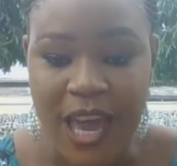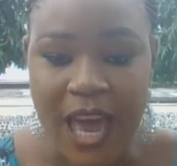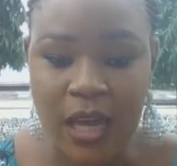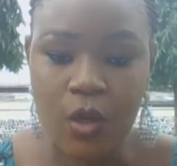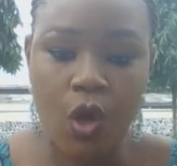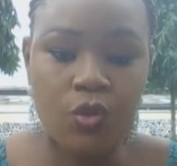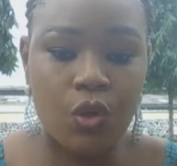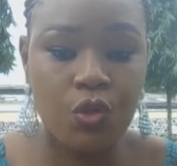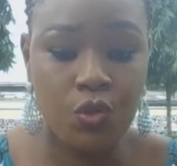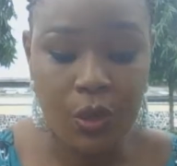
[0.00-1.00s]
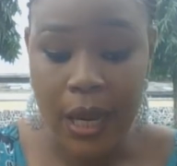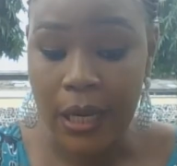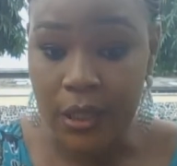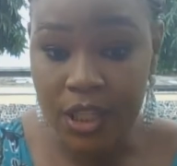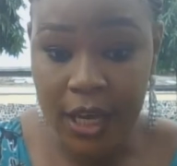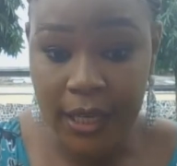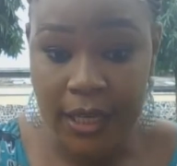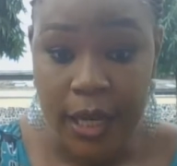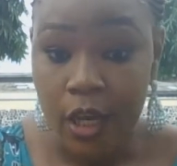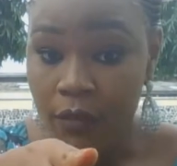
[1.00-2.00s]
And also you can check,
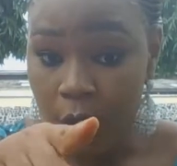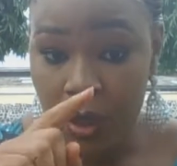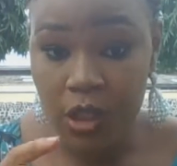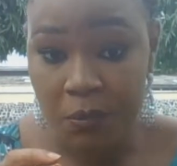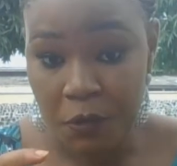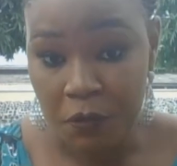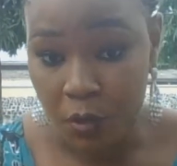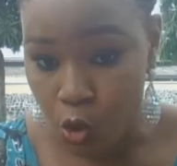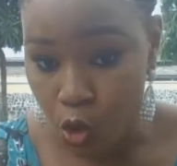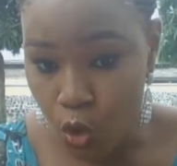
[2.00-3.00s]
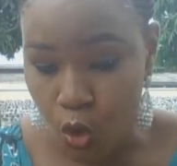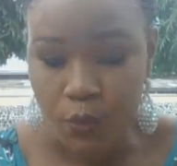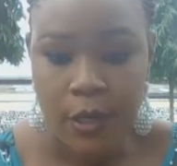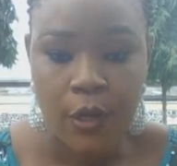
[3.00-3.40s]
if you are watching me from YouTube,